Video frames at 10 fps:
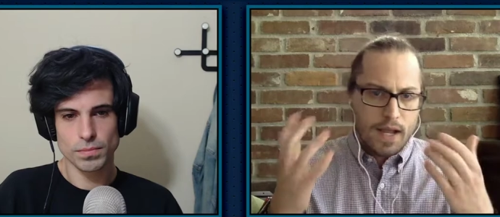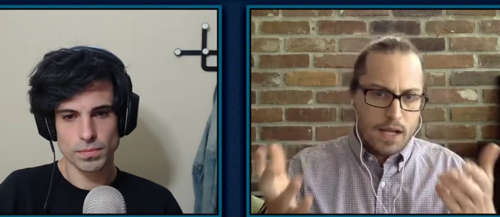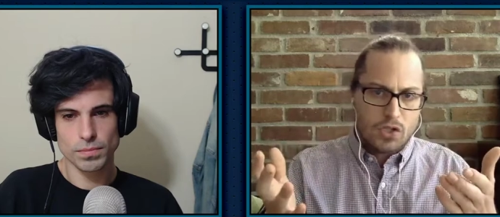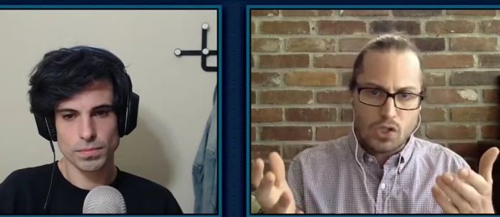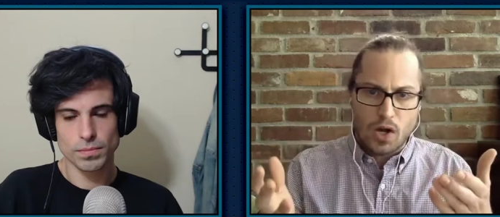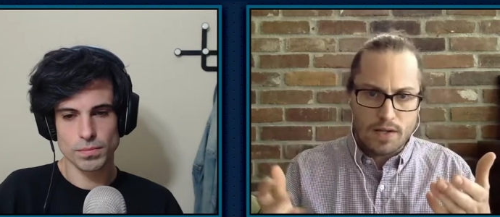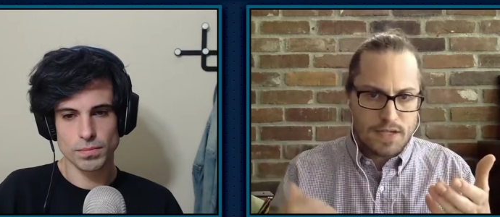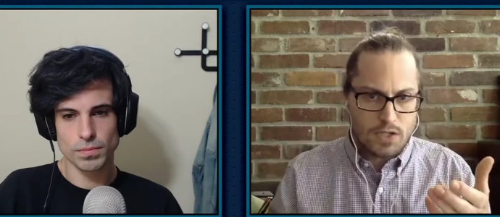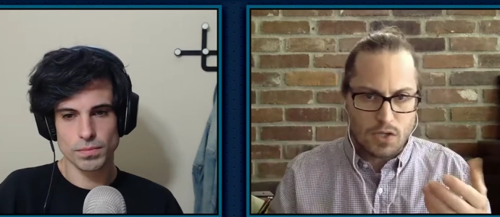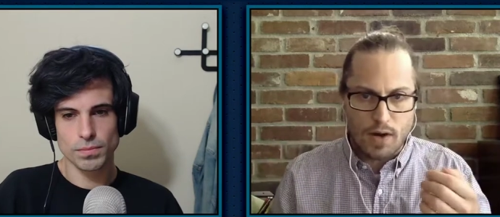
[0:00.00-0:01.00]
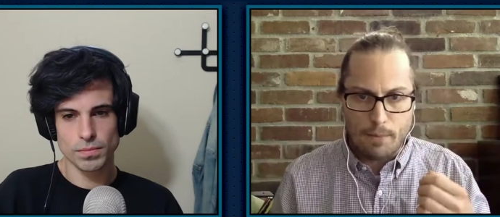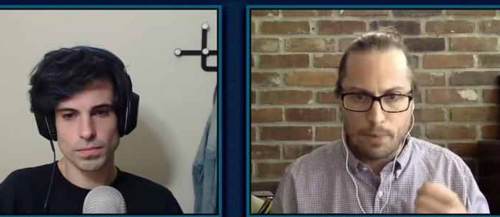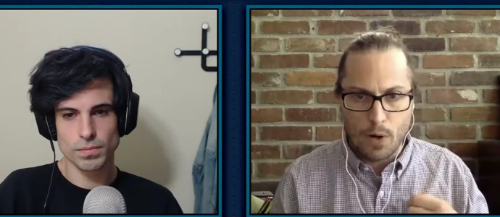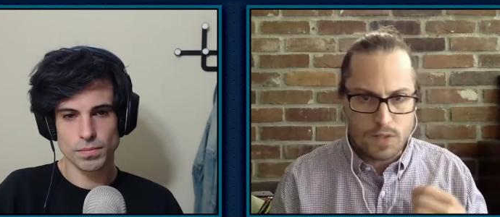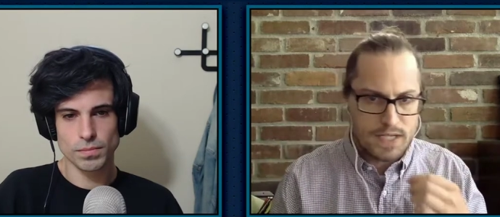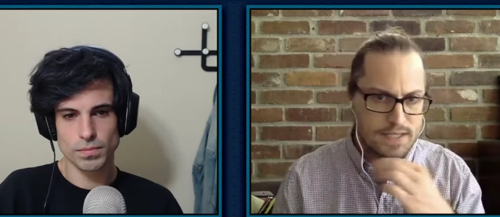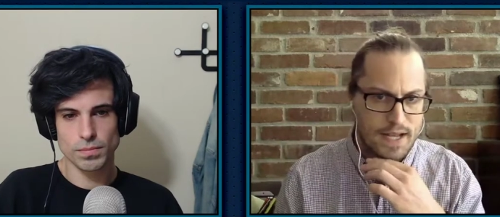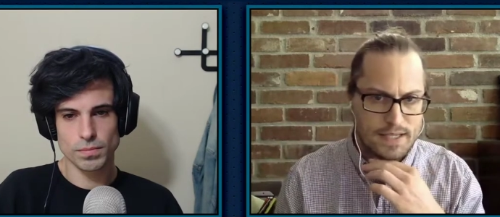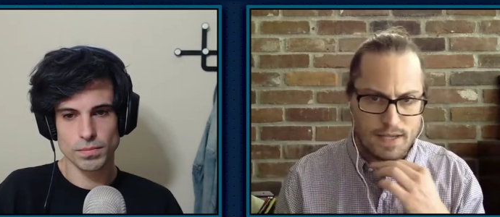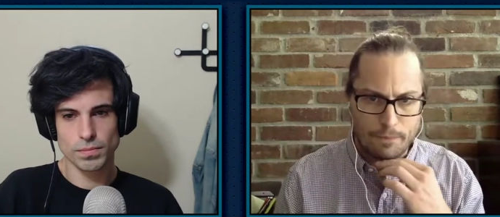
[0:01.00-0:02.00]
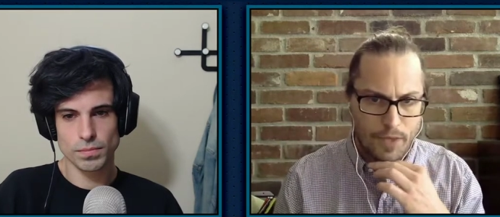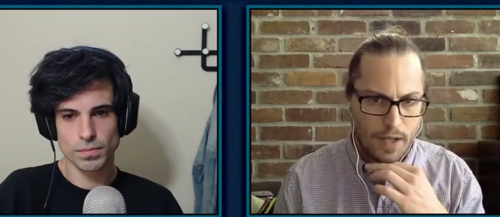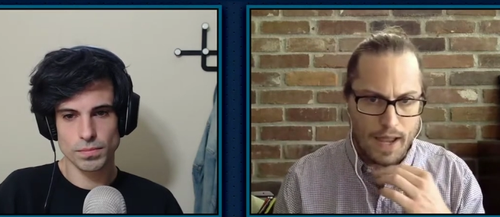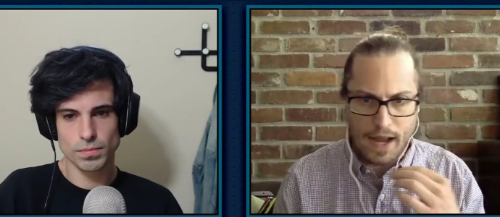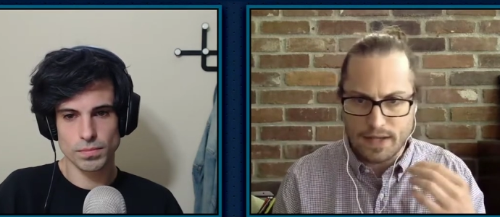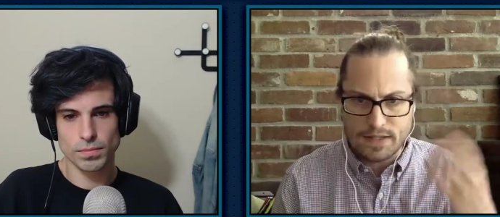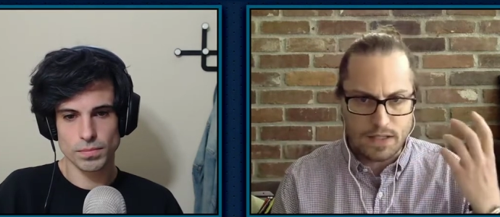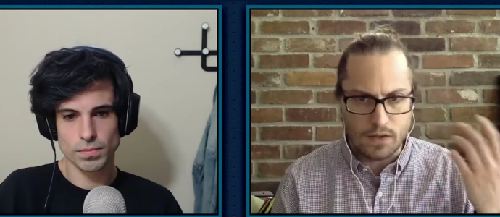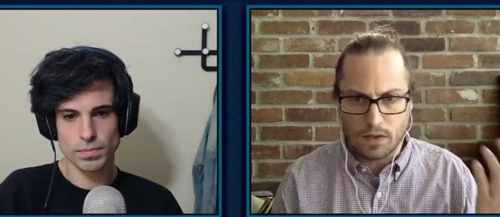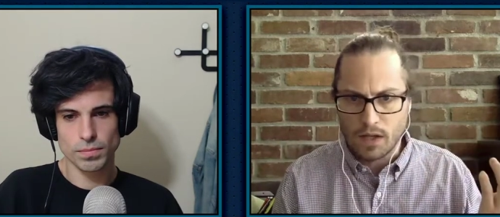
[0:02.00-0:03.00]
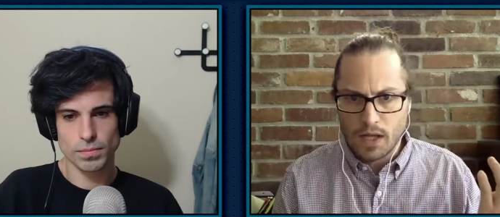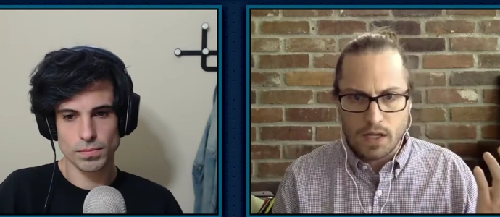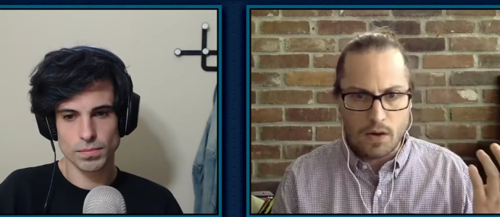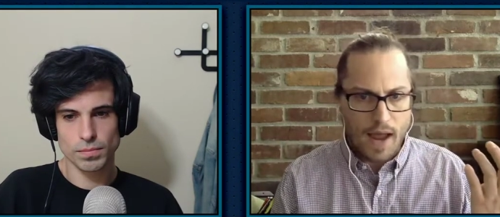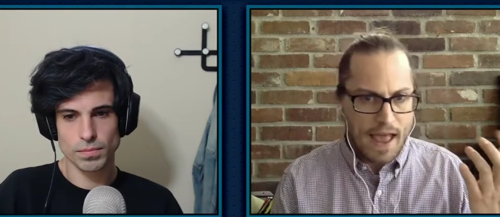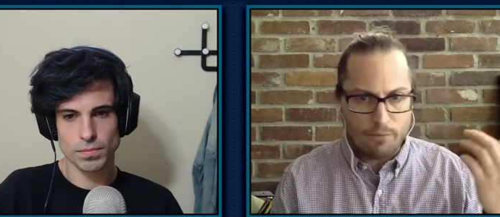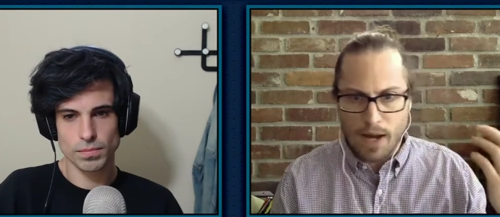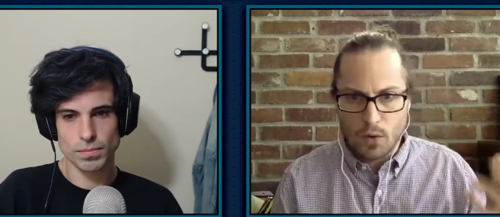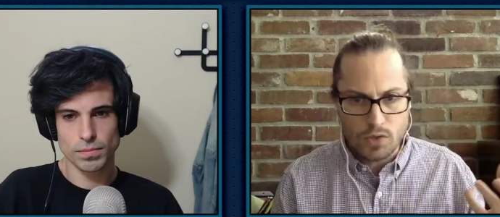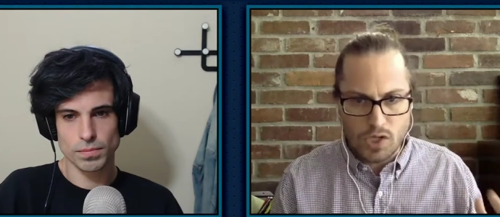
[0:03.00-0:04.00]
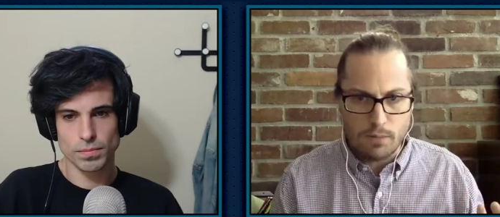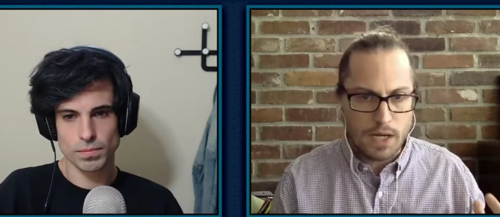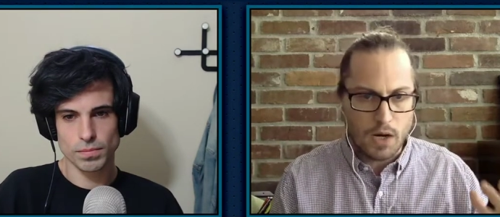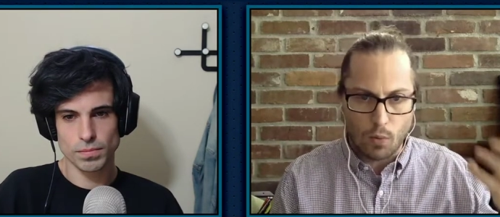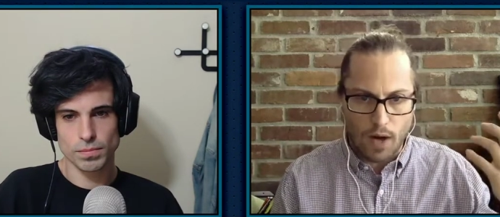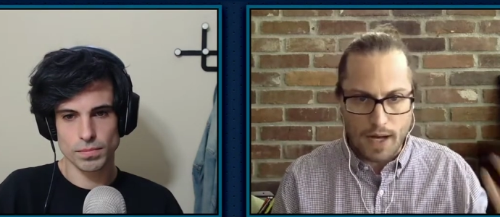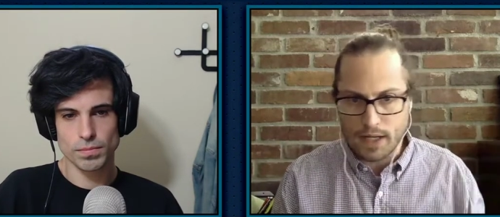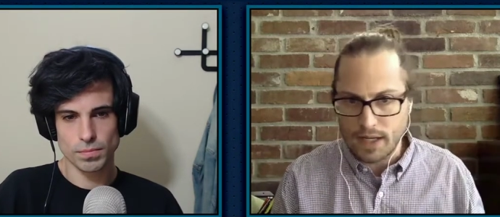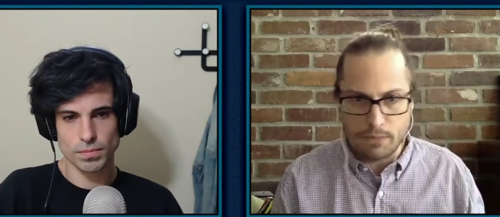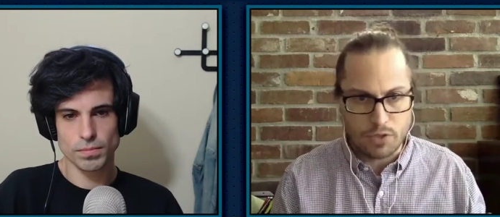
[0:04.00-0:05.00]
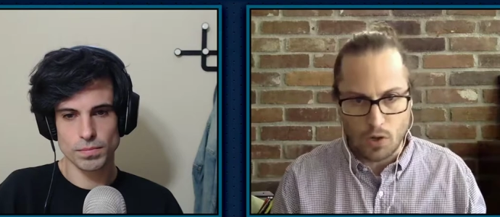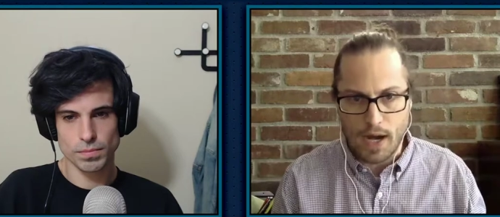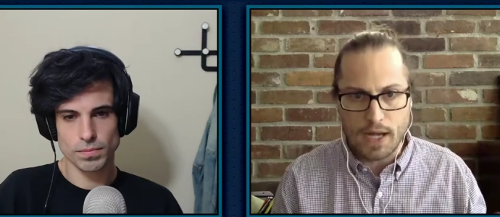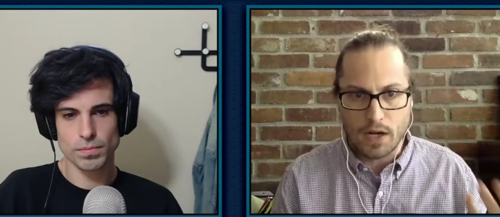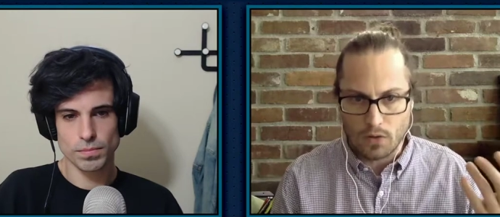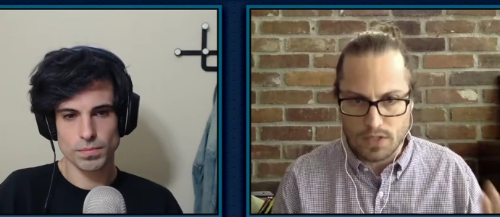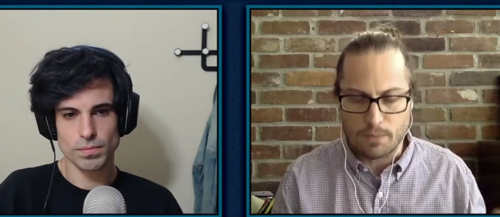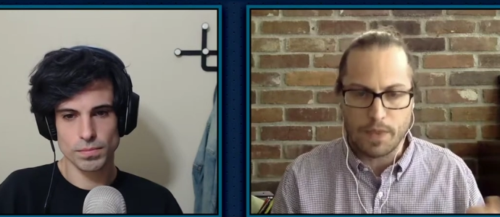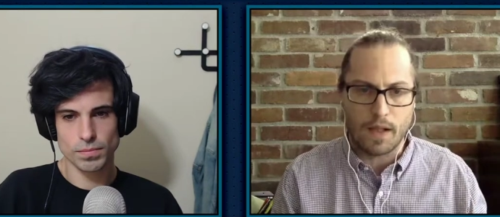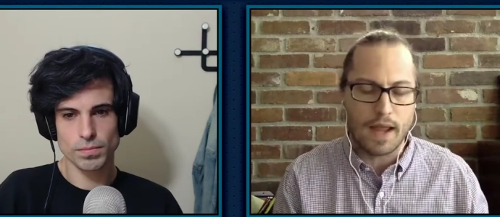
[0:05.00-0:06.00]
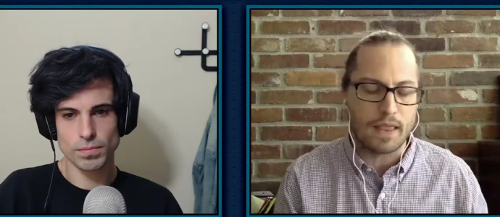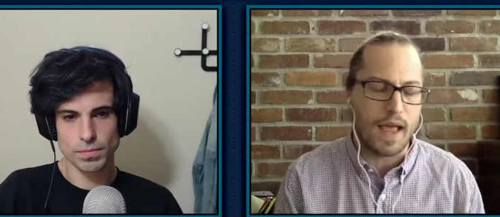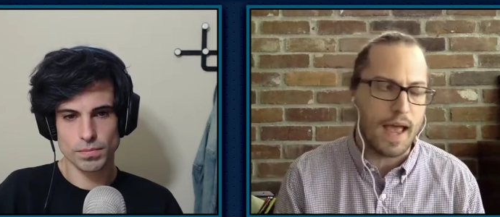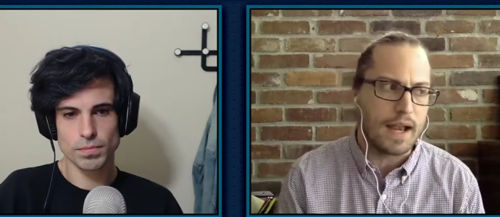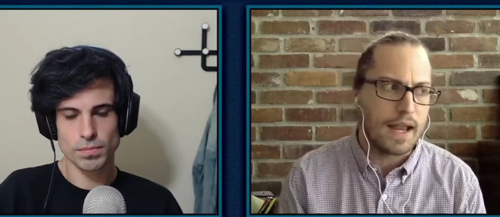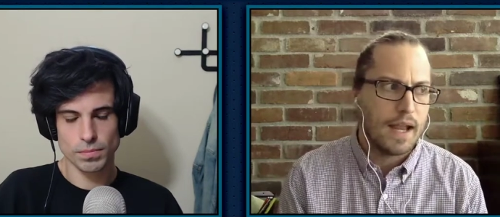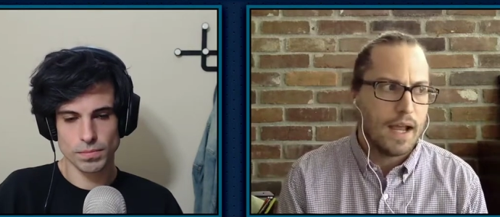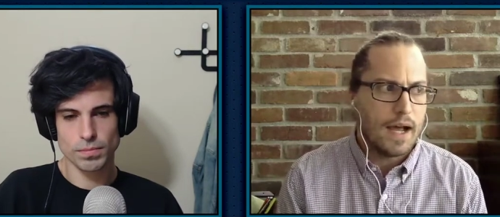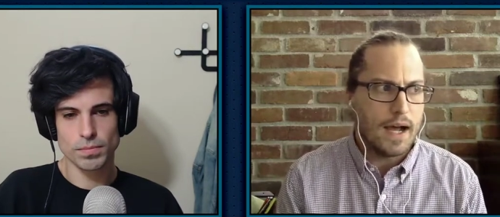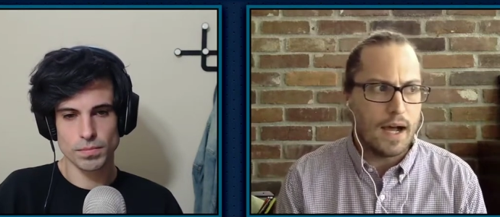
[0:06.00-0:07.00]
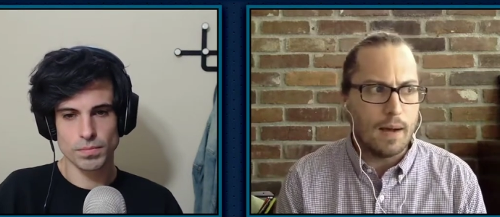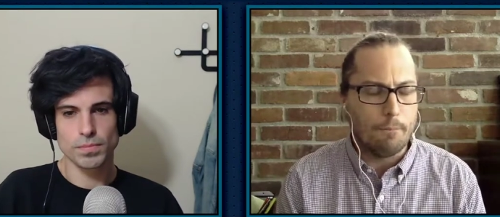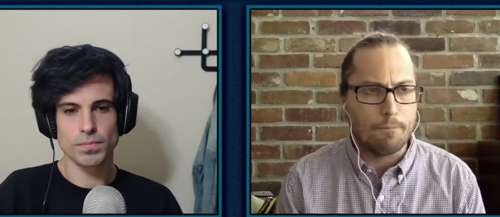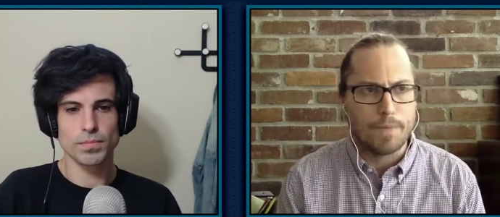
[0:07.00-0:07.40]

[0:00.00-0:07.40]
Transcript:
Speaker 1: in sean's instagram post he said something like i still you know i have my own gym here where i can keep training or something like that um,